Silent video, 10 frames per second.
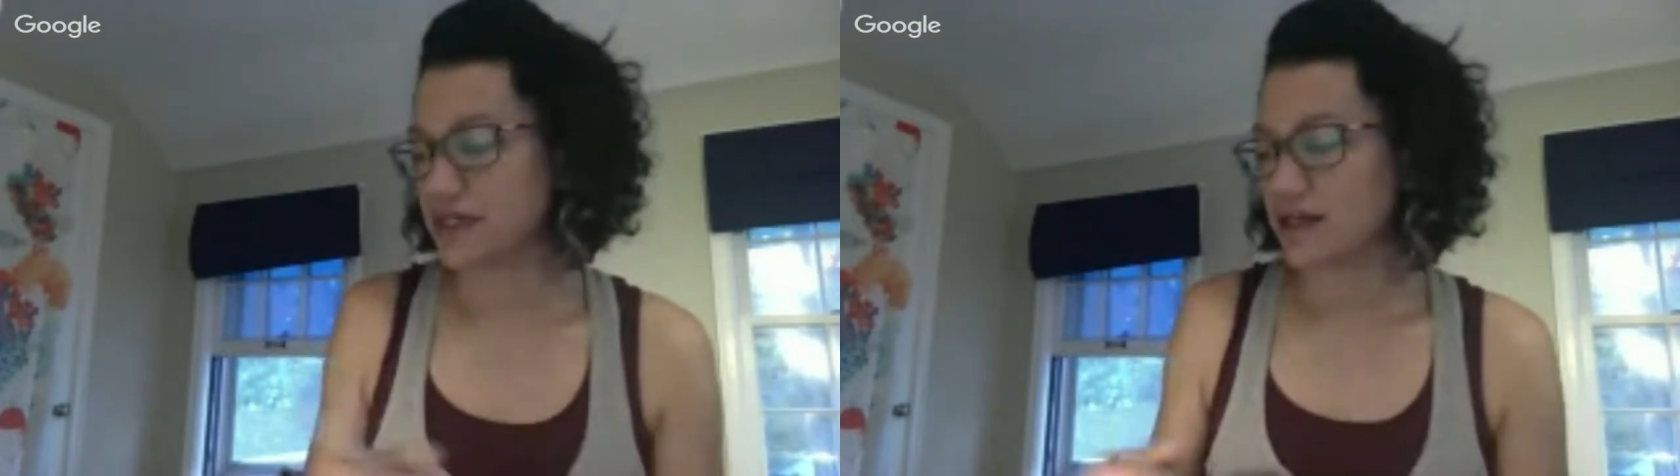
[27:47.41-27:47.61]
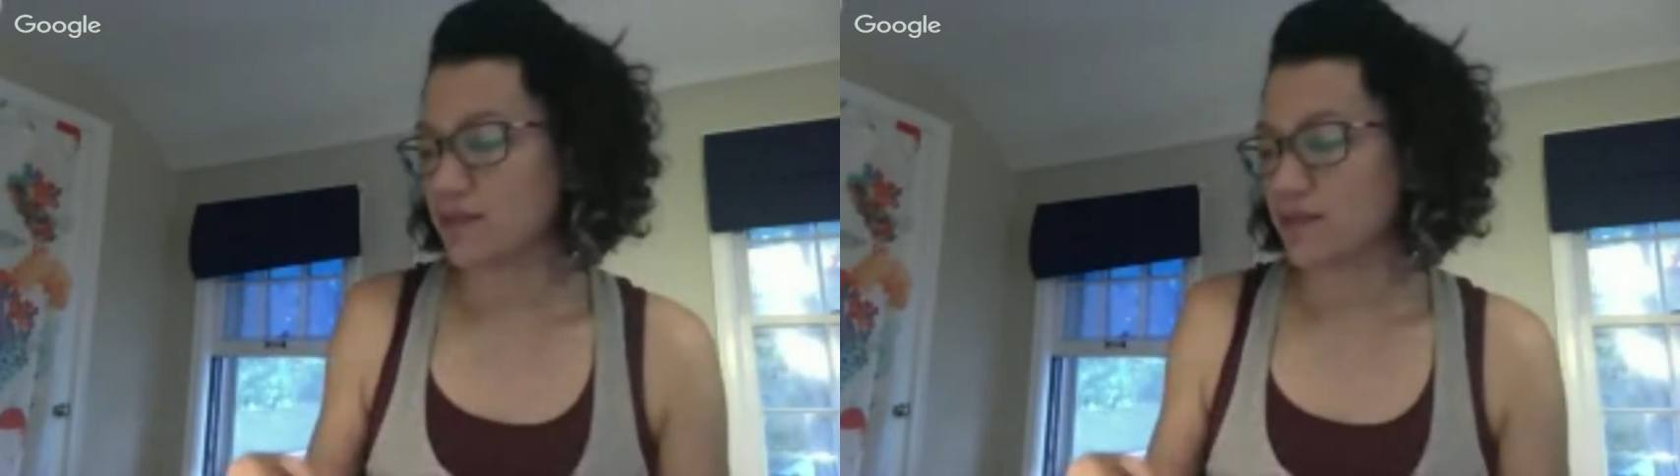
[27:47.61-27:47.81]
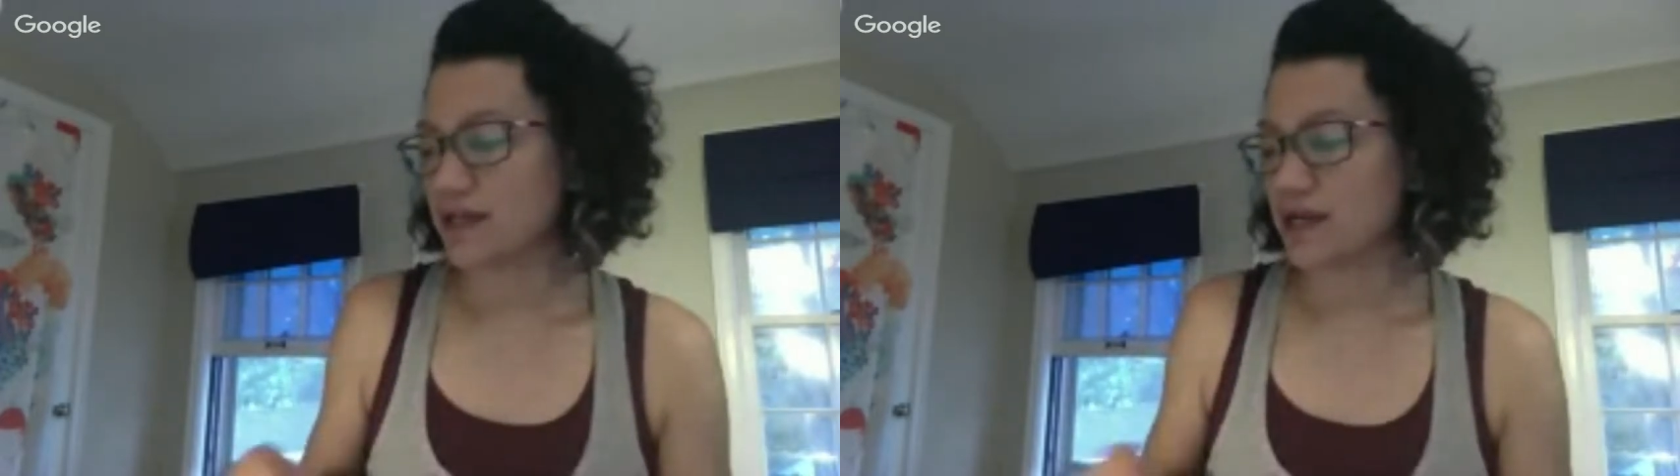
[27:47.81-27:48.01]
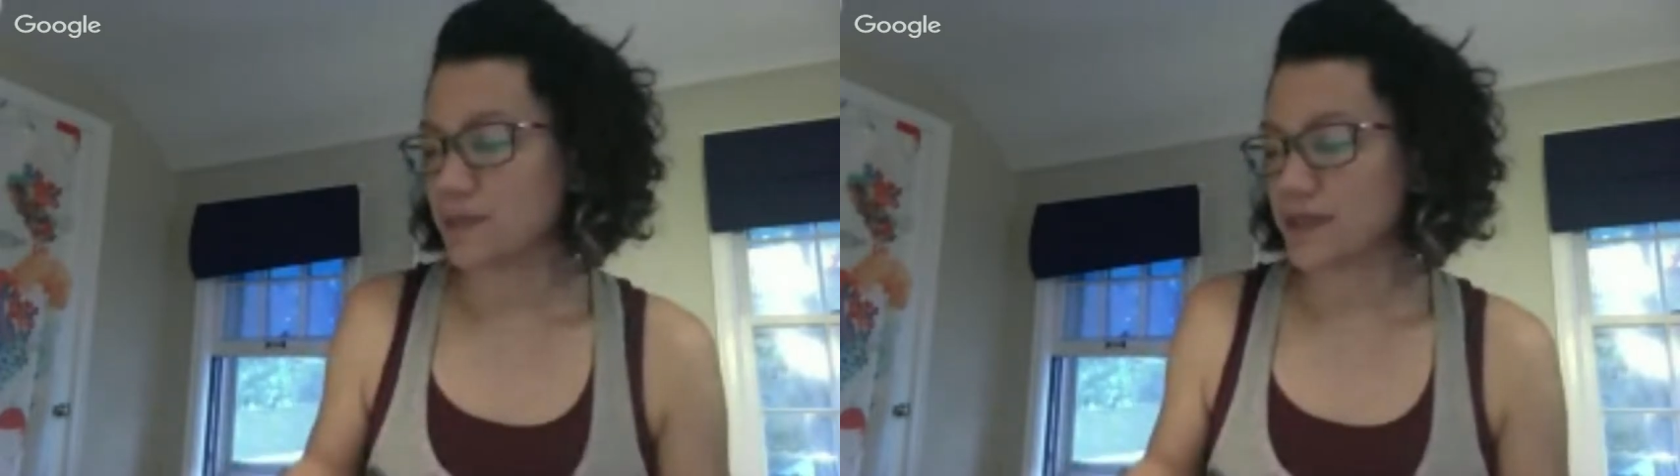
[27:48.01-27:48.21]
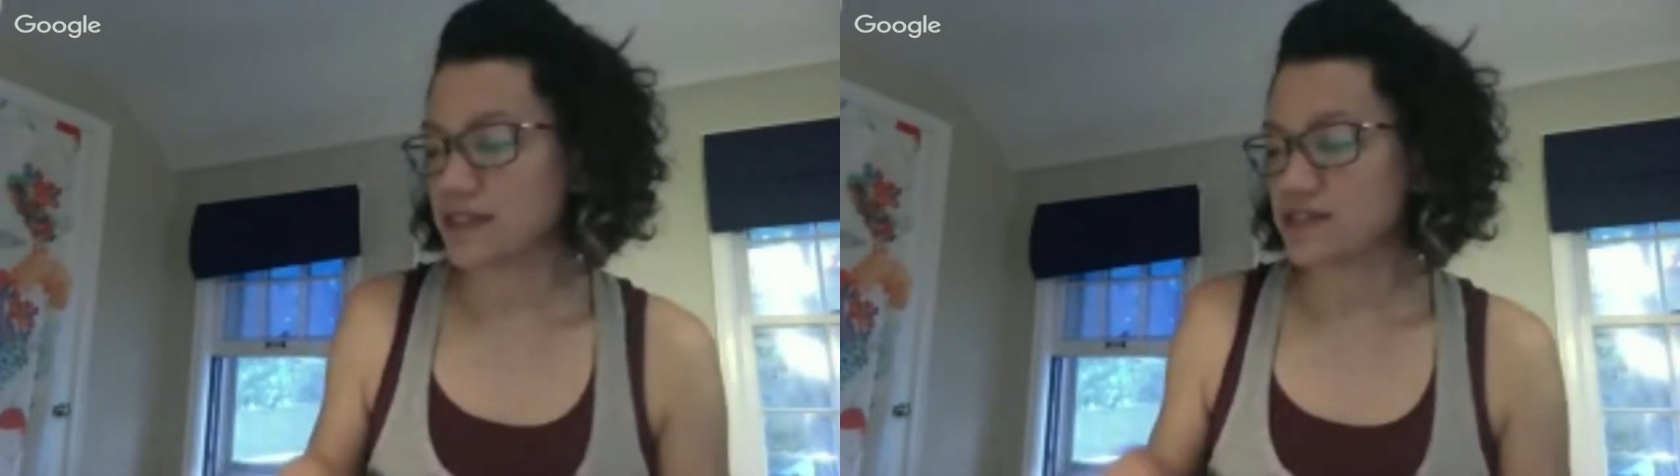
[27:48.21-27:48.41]
It might not
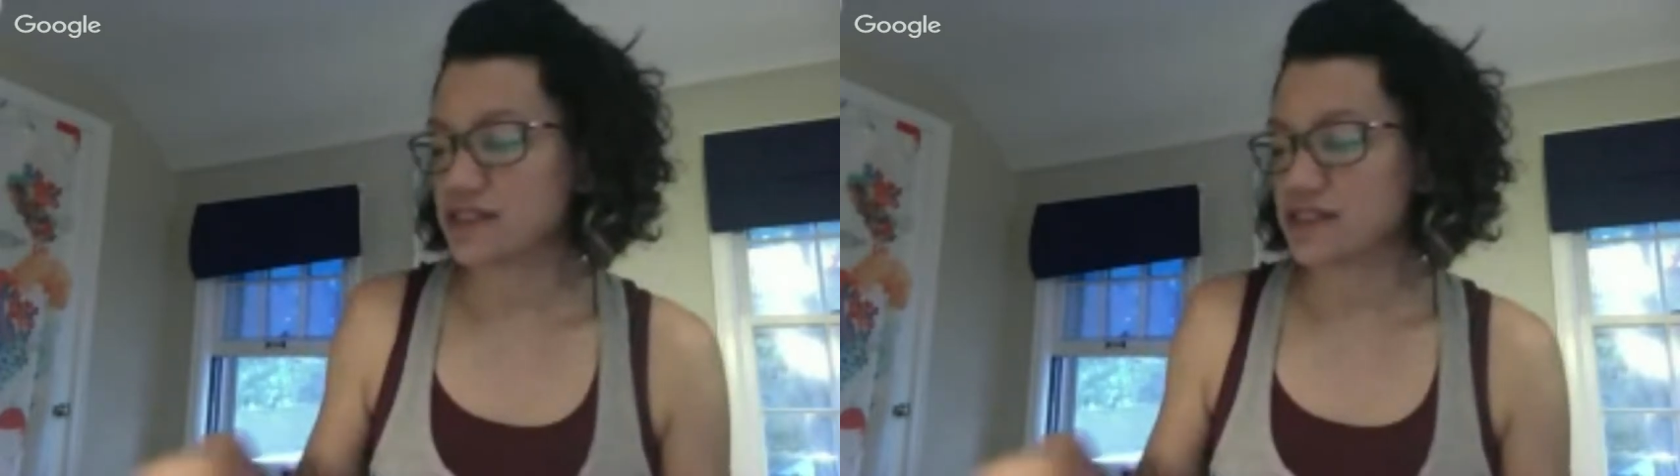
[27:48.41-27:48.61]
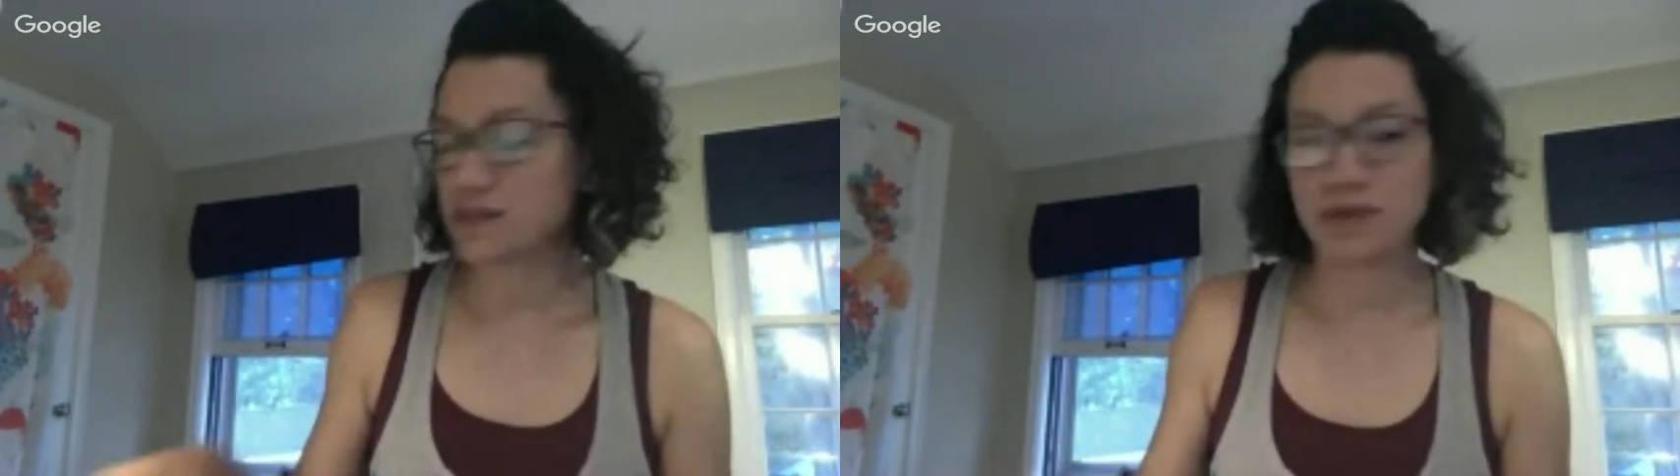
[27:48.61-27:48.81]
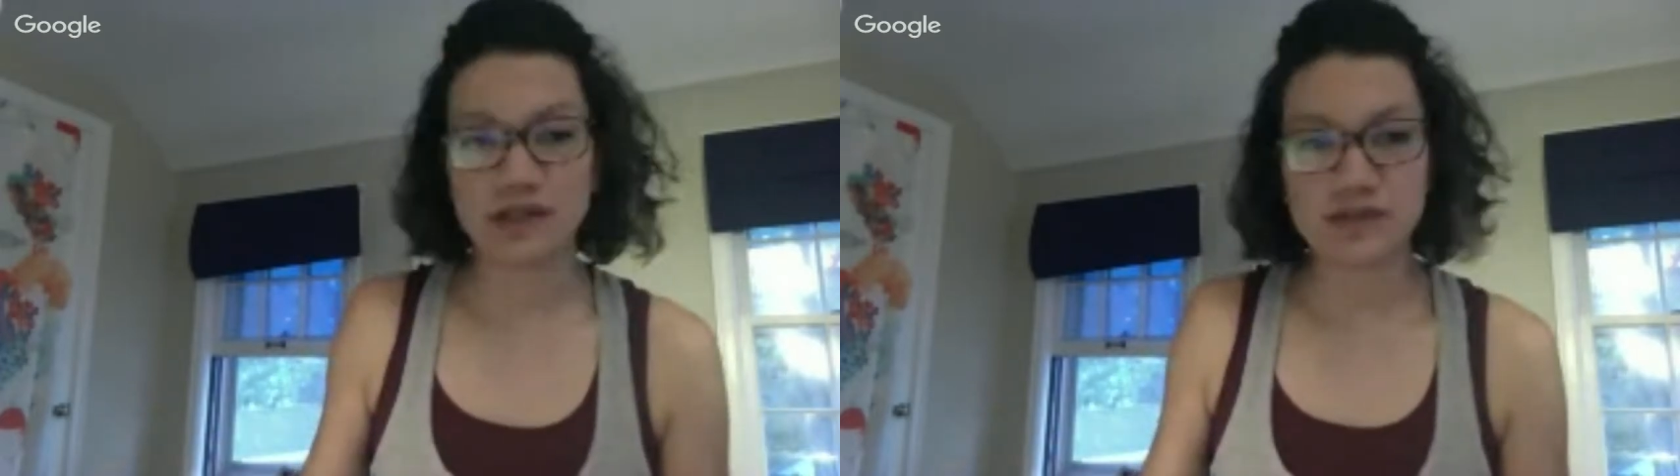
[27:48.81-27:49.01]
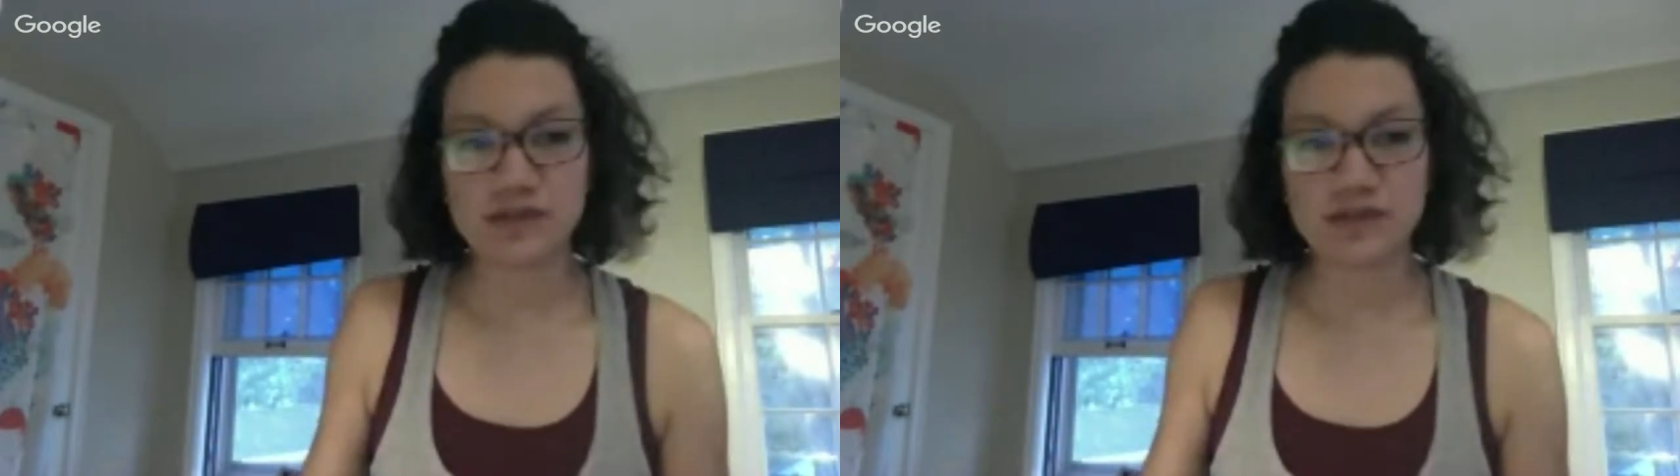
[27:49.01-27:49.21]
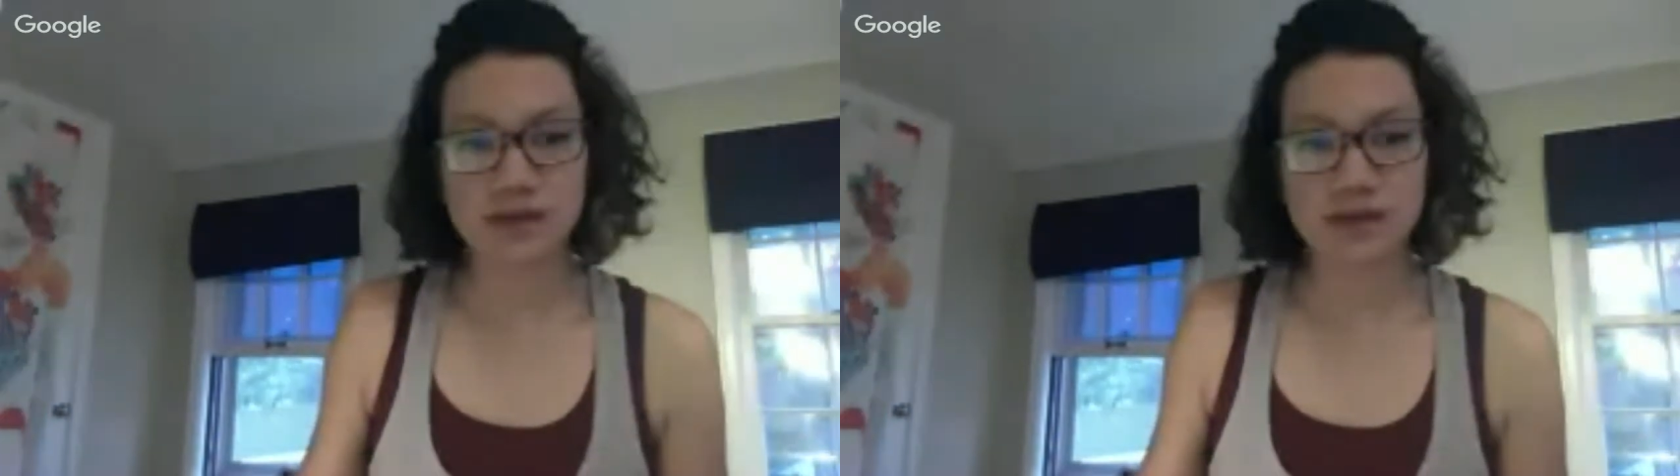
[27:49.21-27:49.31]
be as visible as with